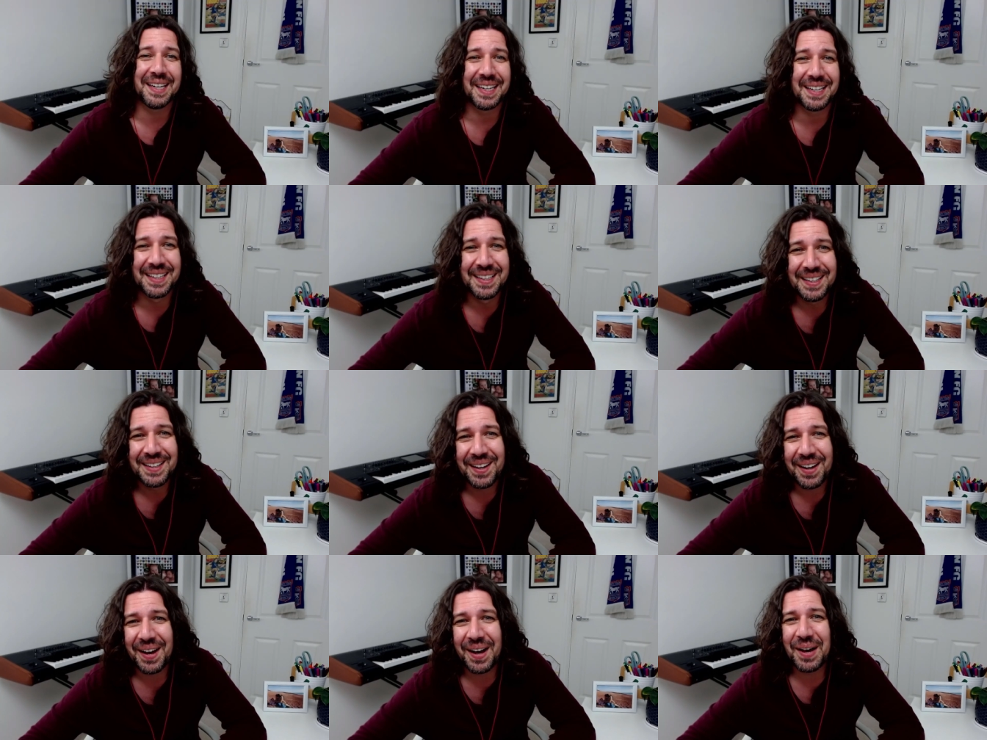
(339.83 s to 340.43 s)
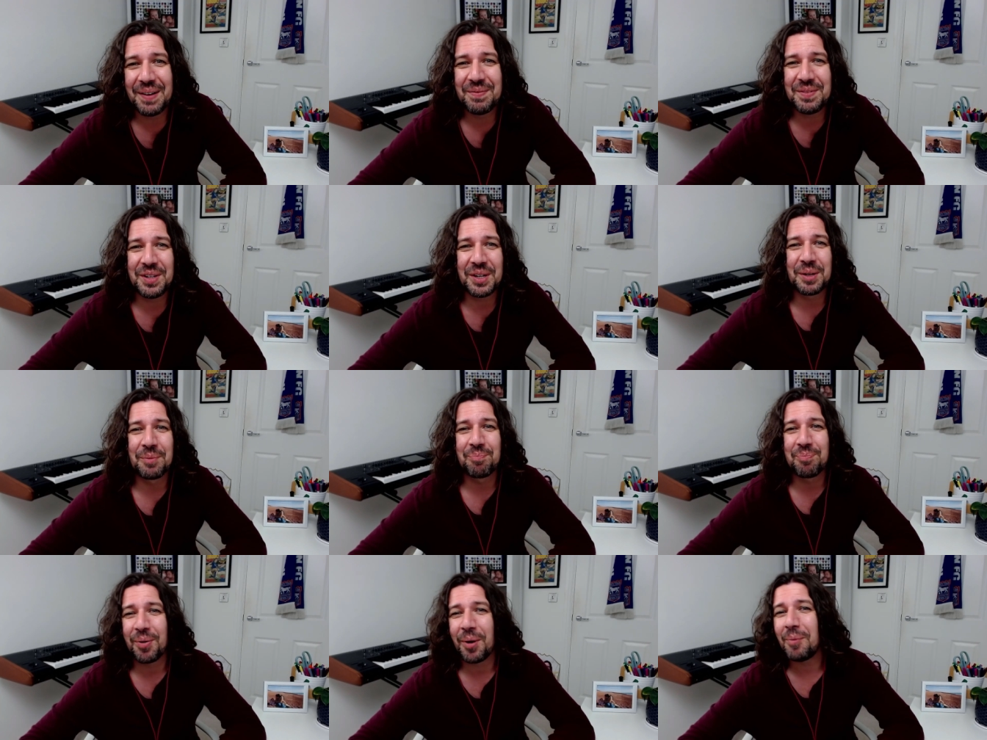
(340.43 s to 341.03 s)
he? Um, you
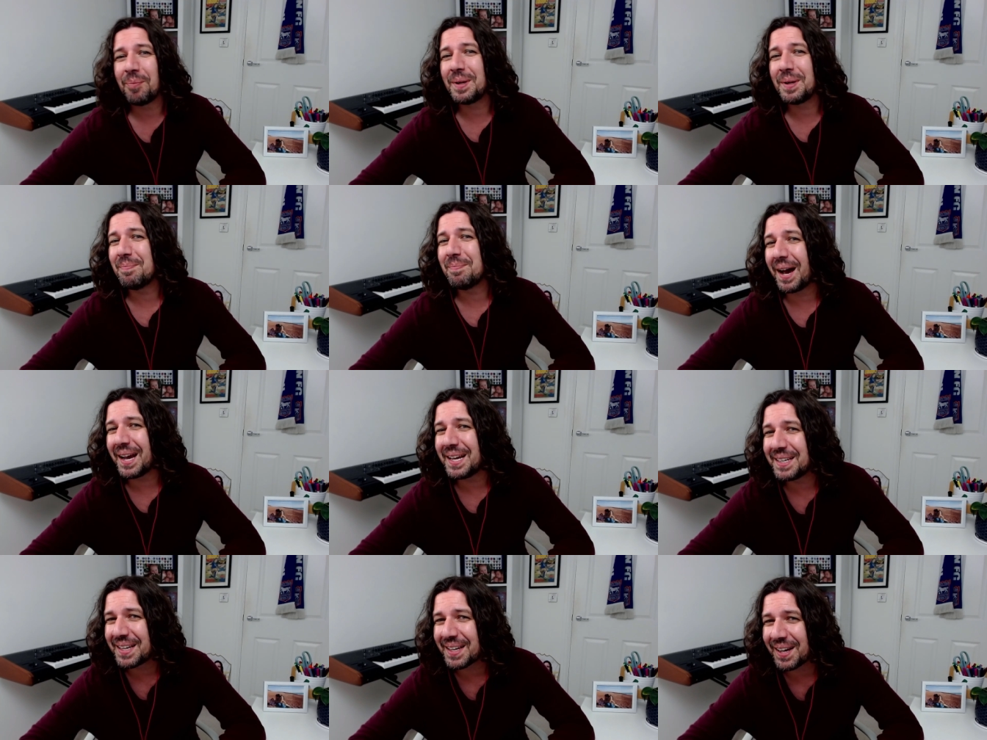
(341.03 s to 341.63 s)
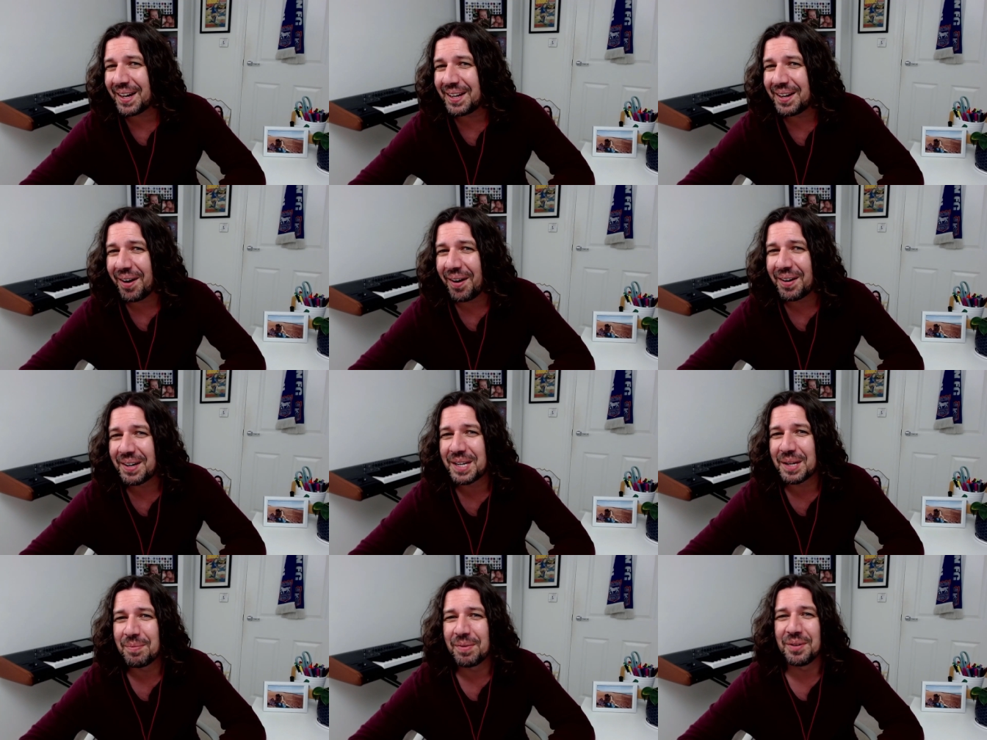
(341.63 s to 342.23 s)
can probably make an
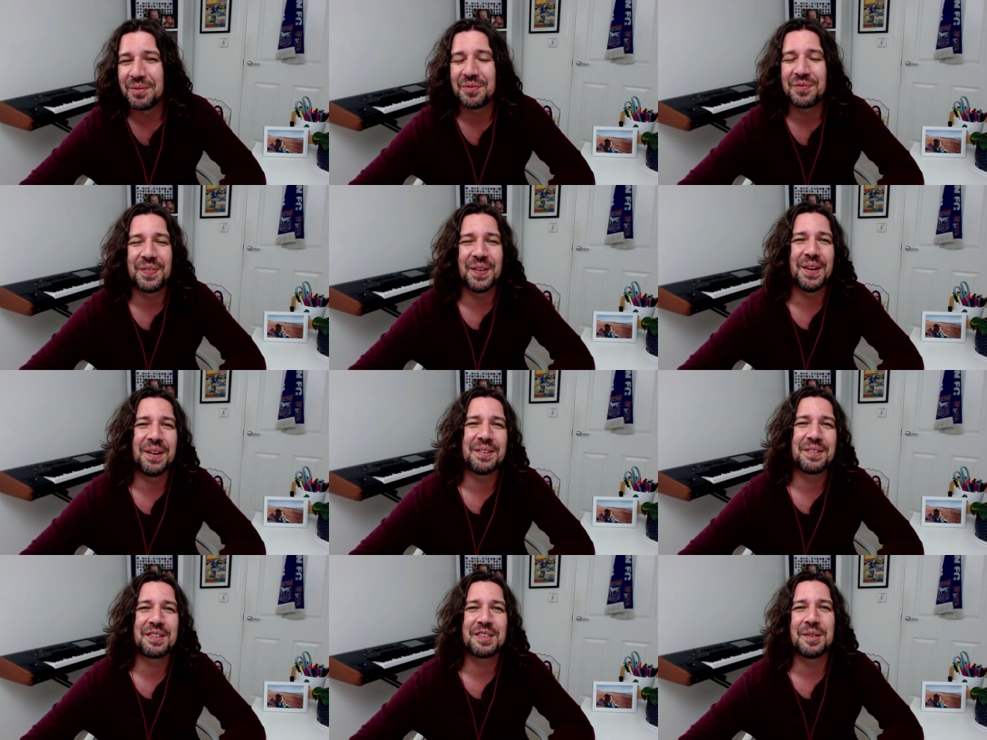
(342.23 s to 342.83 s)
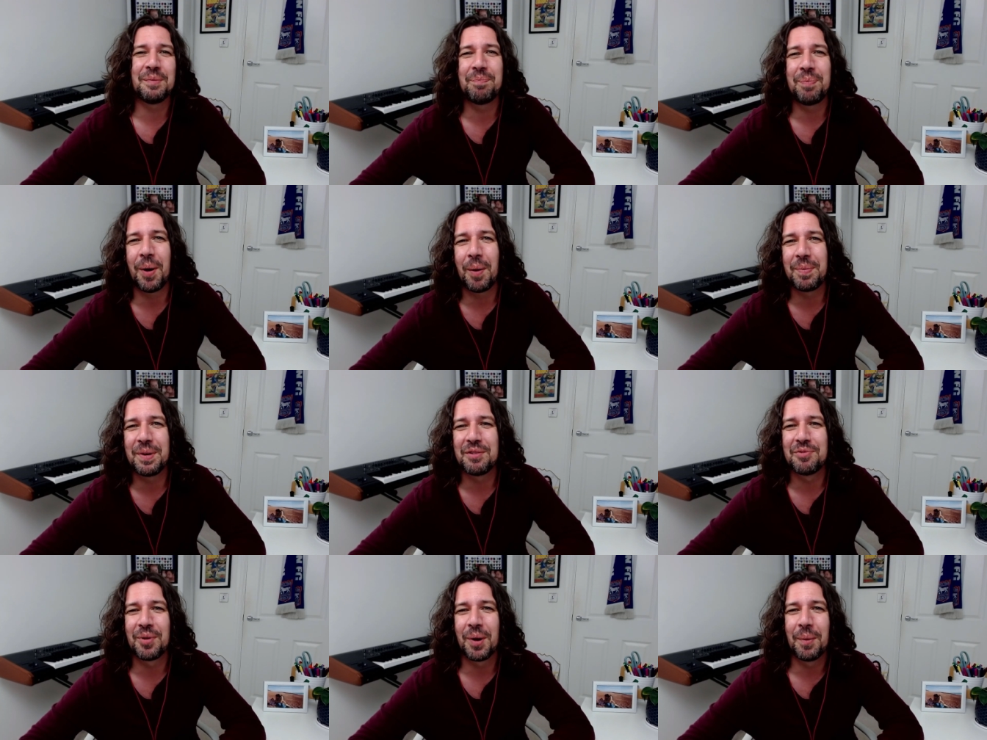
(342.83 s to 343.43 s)
argument for Sir
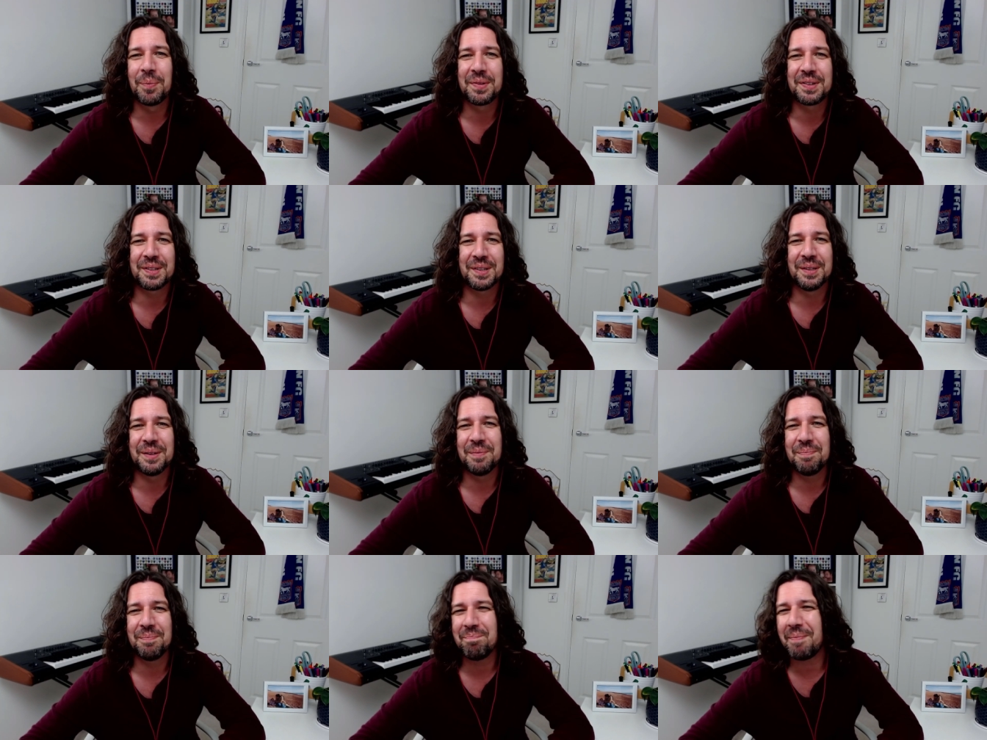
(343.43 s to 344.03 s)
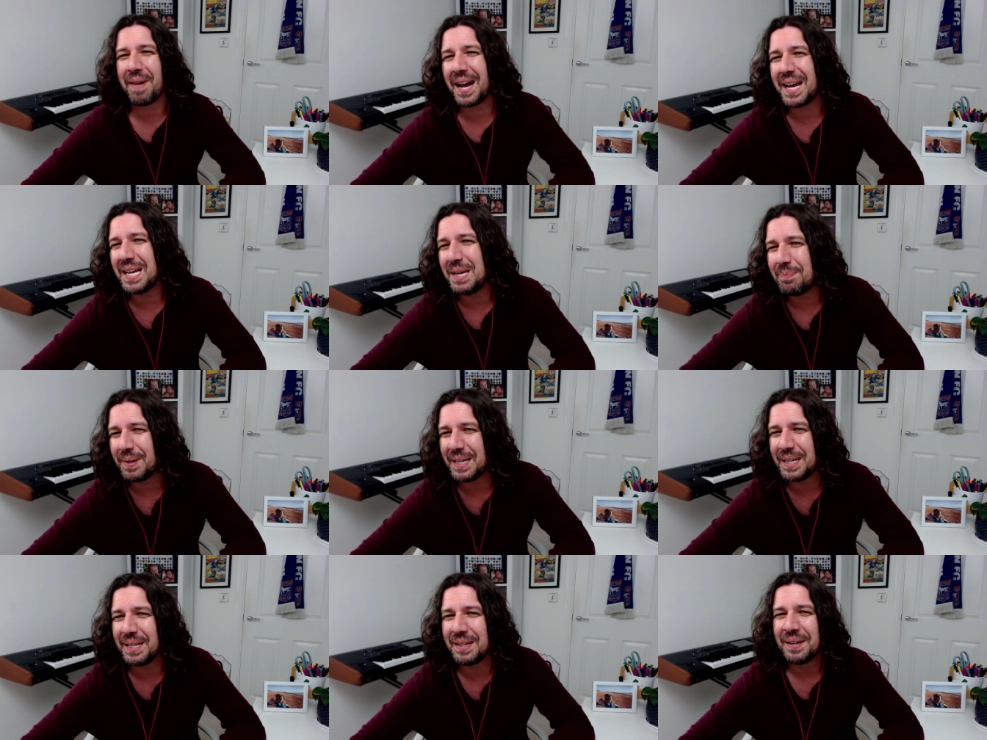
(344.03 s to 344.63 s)
Bobby Robson
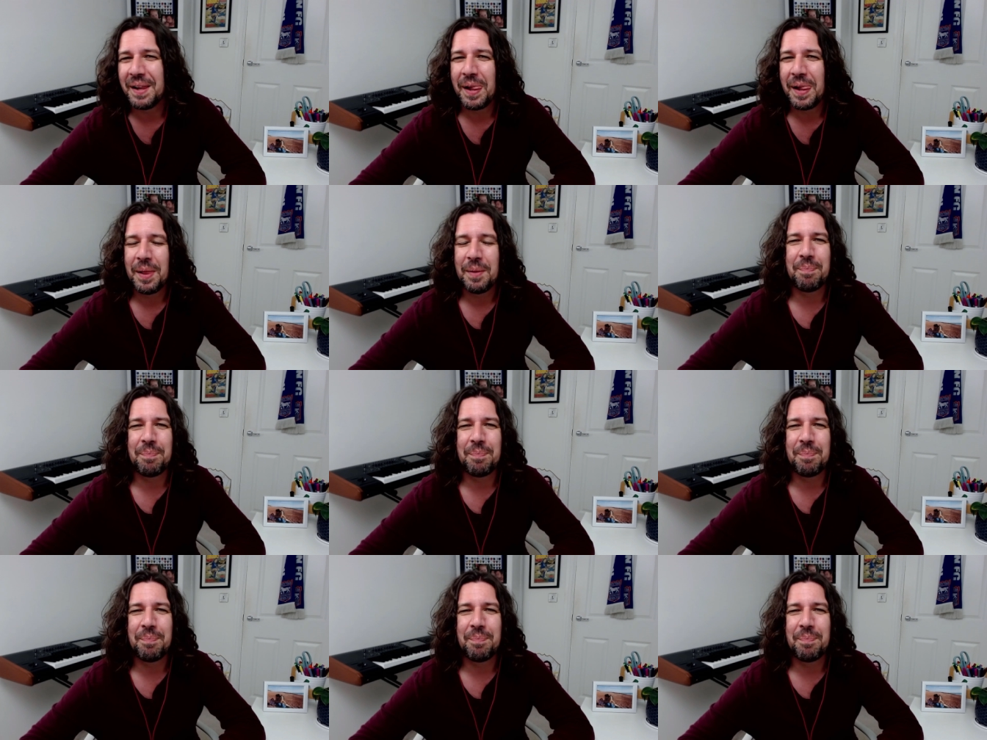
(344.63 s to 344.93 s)
maybe